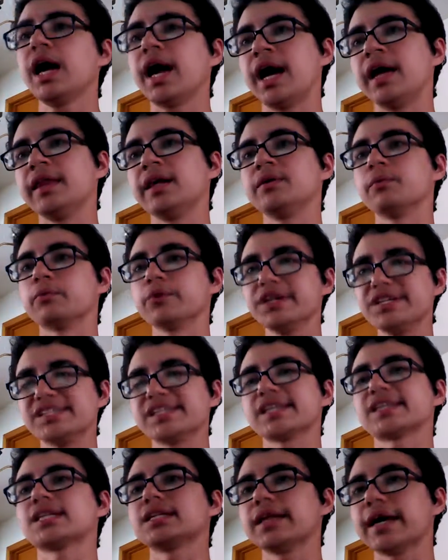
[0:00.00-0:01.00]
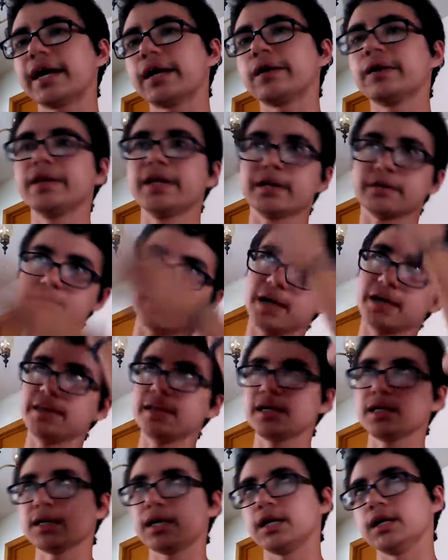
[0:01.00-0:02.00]
and then reset the ladder and
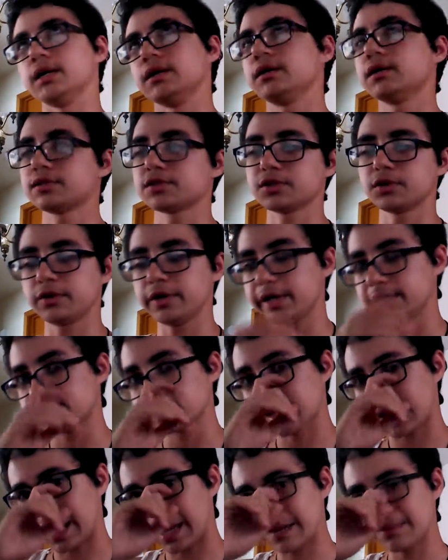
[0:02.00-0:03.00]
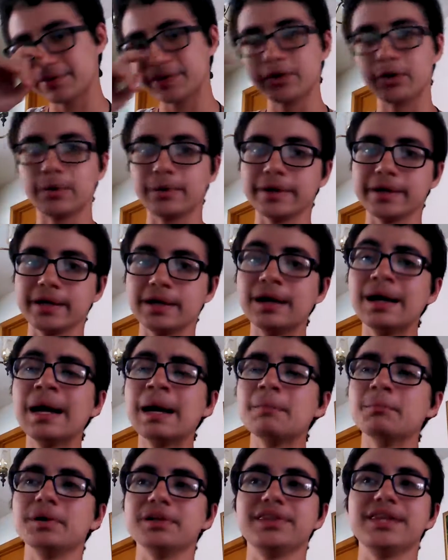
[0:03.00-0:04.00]
then get it. So it's kind of annoying,
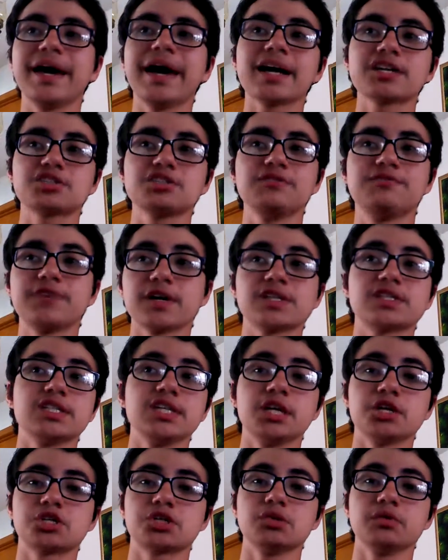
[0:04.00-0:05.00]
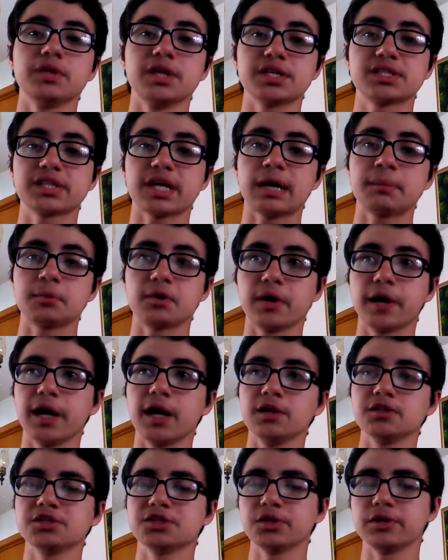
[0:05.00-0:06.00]
but they actually fixed the issue this time
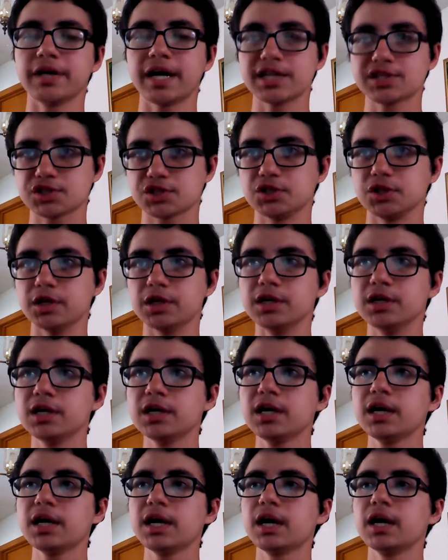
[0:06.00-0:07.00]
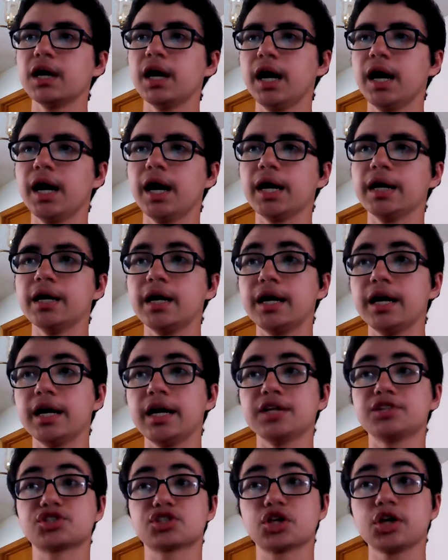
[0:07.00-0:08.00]
around, so that's good. And
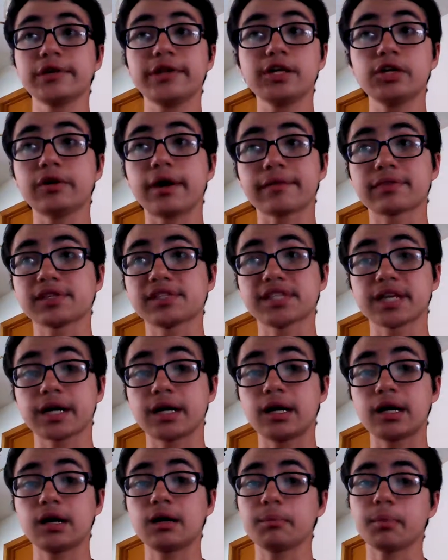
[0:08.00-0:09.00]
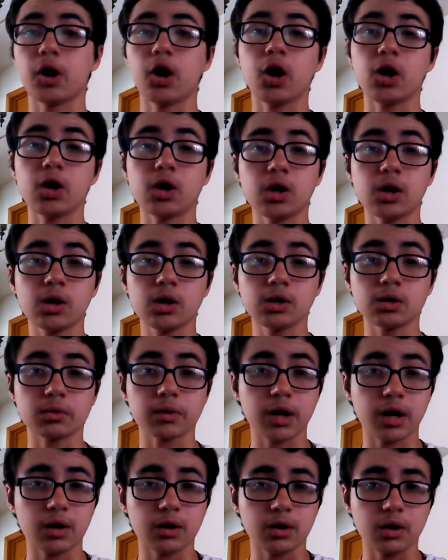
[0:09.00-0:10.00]
it's good that you don't have to set it up
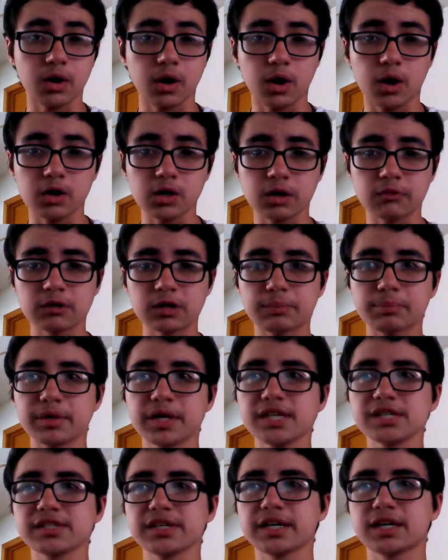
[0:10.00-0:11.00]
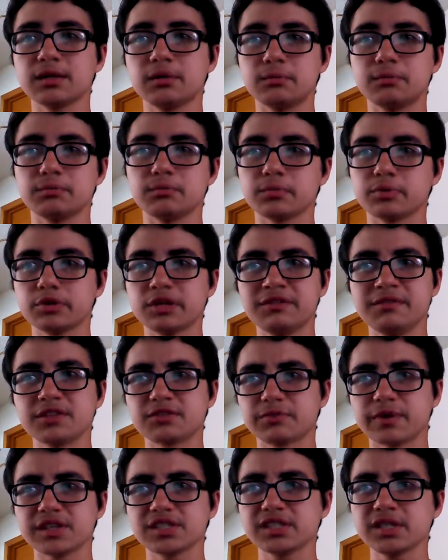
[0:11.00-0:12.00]
all over the place like in
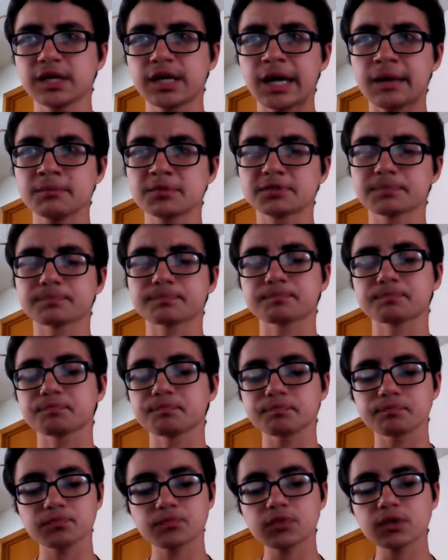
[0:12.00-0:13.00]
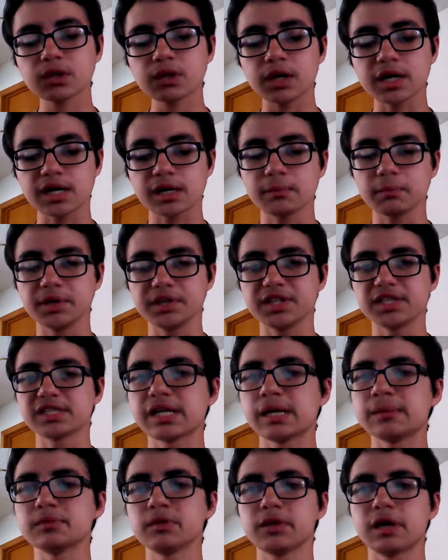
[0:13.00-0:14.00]
previous wrestling games, but
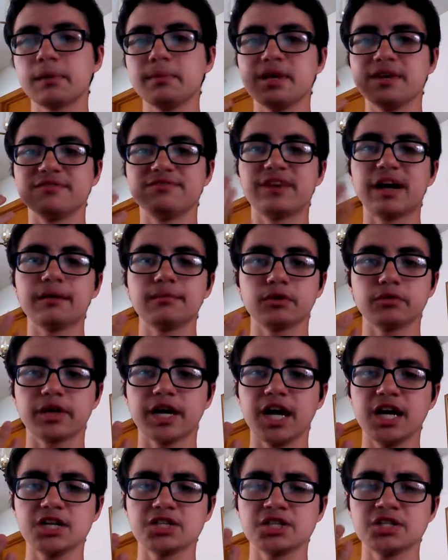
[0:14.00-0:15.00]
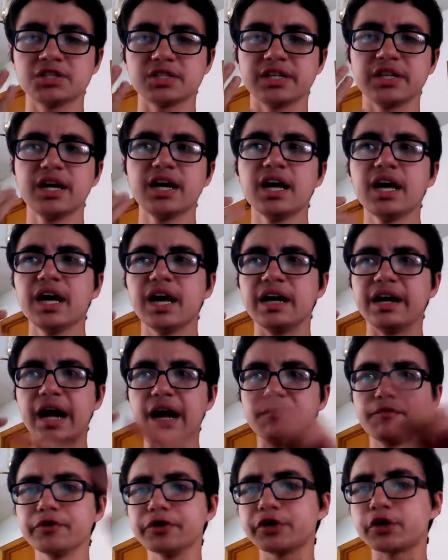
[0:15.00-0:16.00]
time it's only going to be in 5 locations and in
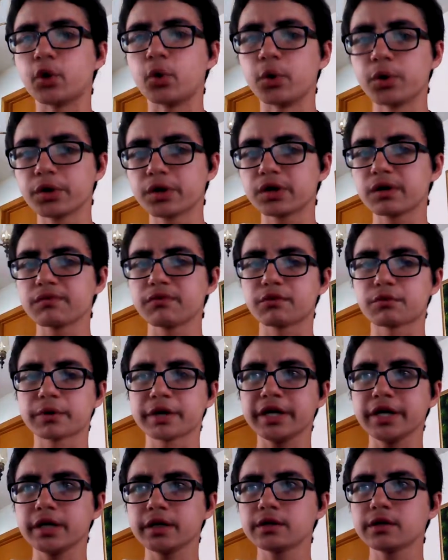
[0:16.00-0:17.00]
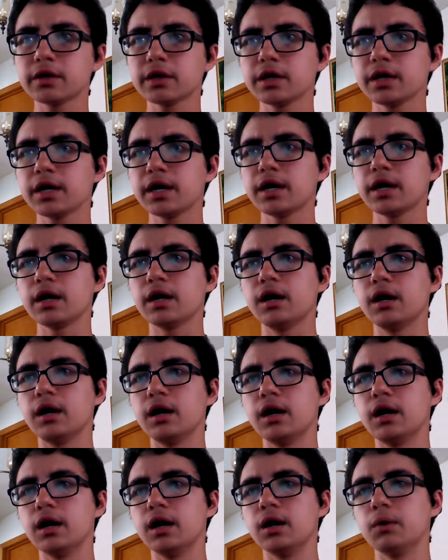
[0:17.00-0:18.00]
every corner of the ring,
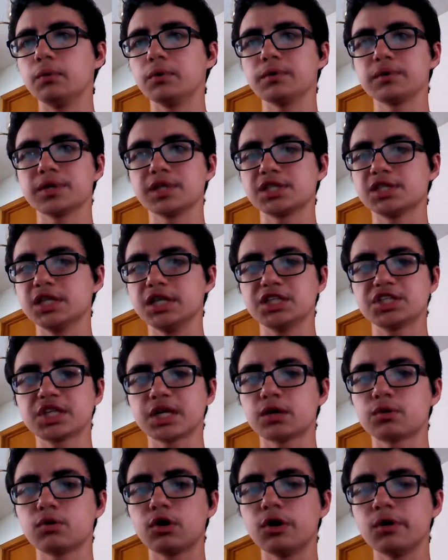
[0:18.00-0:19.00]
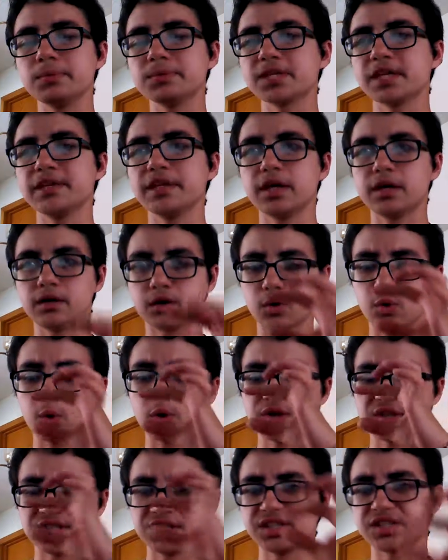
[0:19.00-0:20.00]
with each set of ropes, and then of
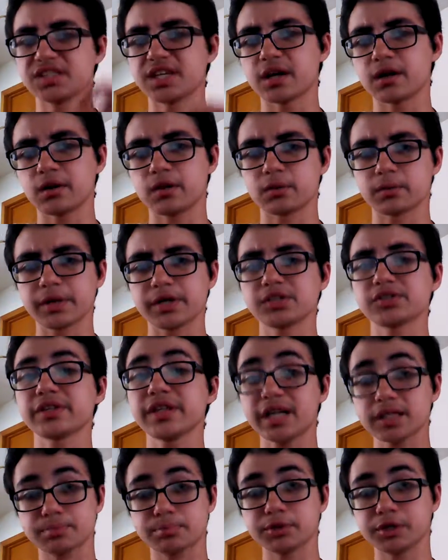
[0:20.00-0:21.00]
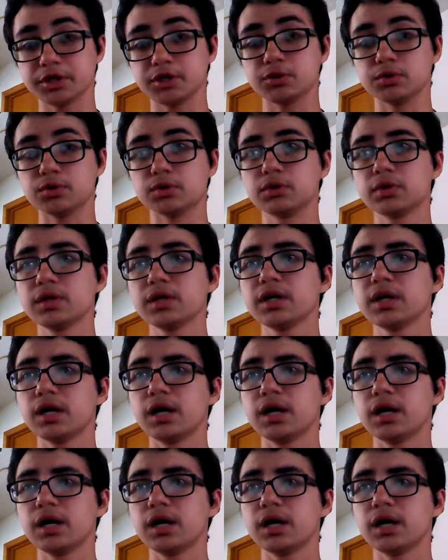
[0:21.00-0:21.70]
course in the center of the ring. So that's pretty cool.